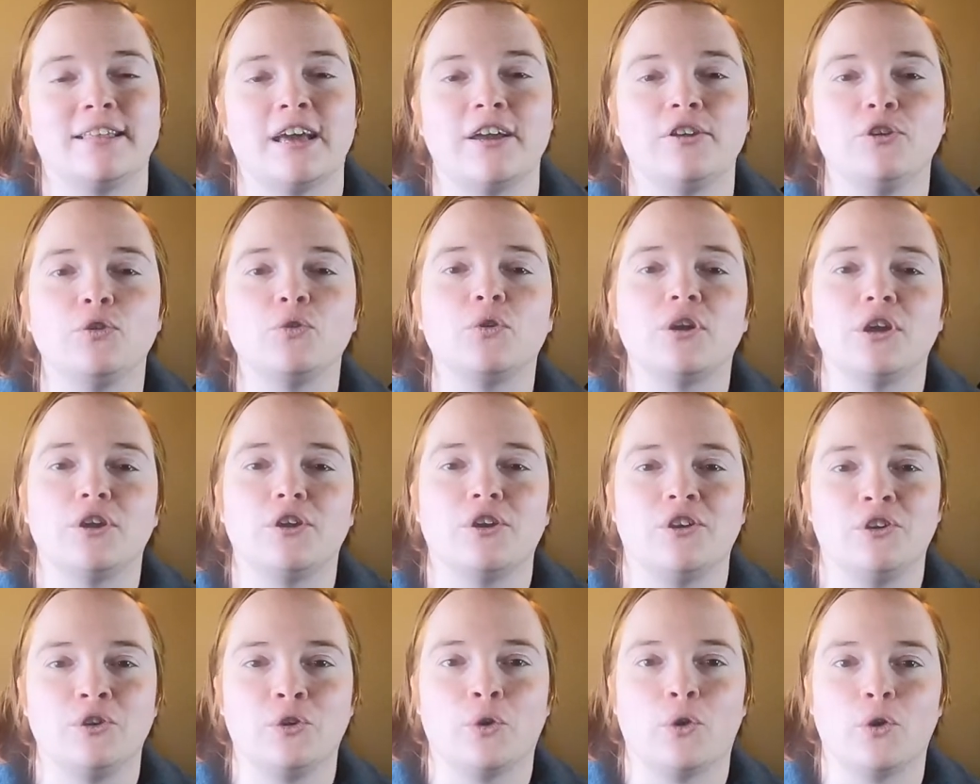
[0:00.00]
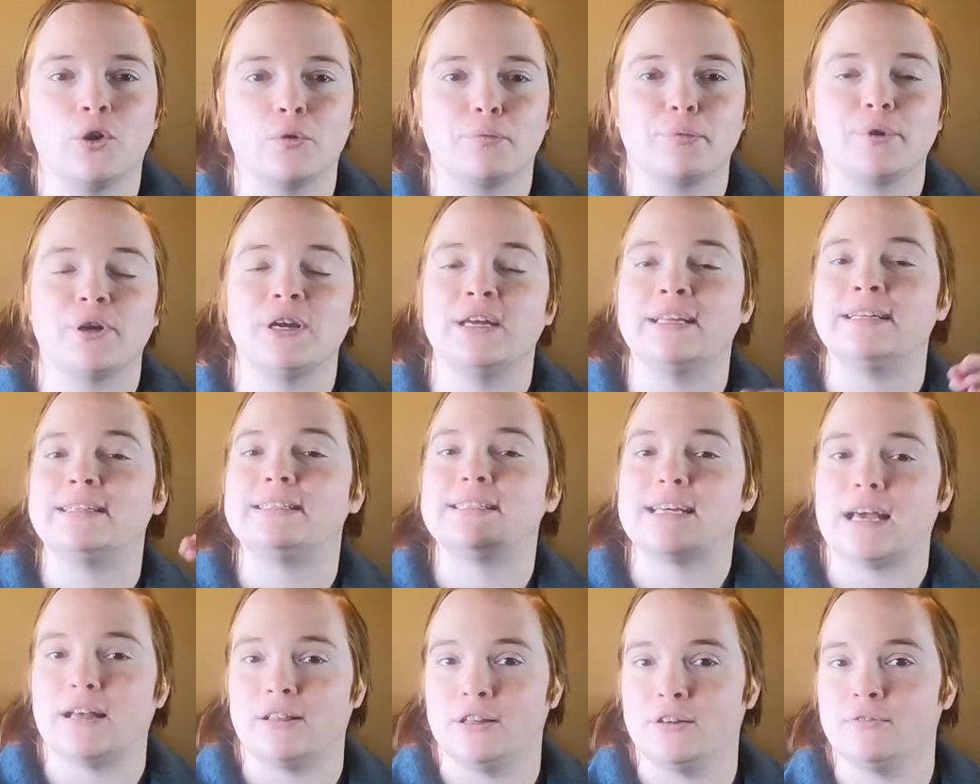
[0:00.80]
that you can incorporate
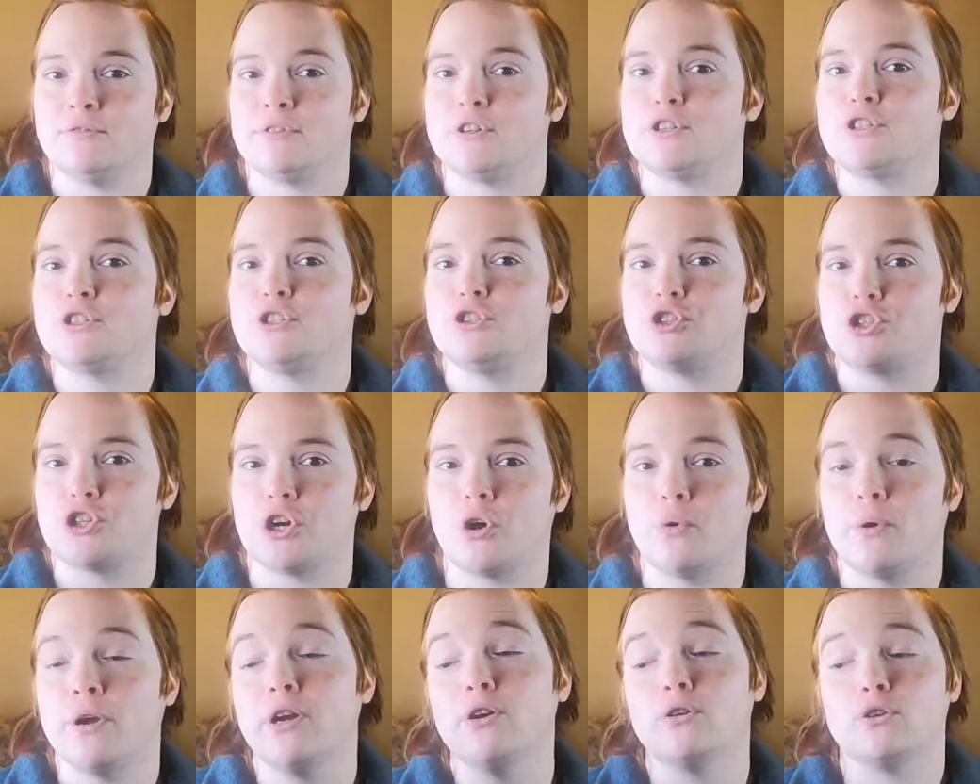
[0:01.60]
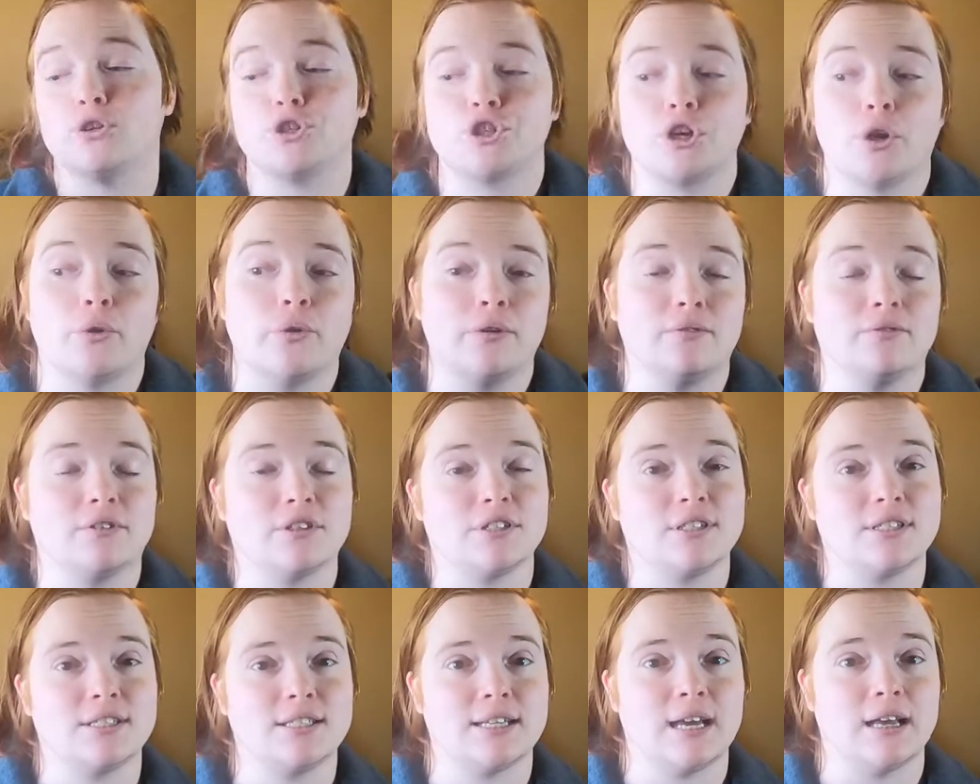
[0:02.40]
telling versus showing, or showing
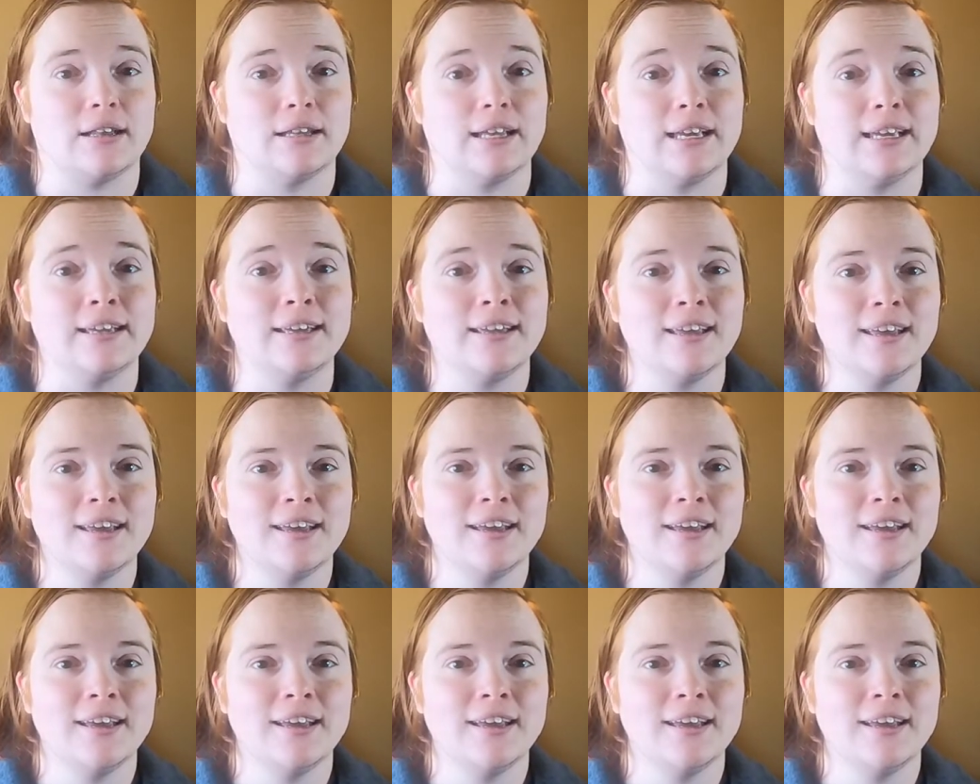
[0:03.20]
versus telling,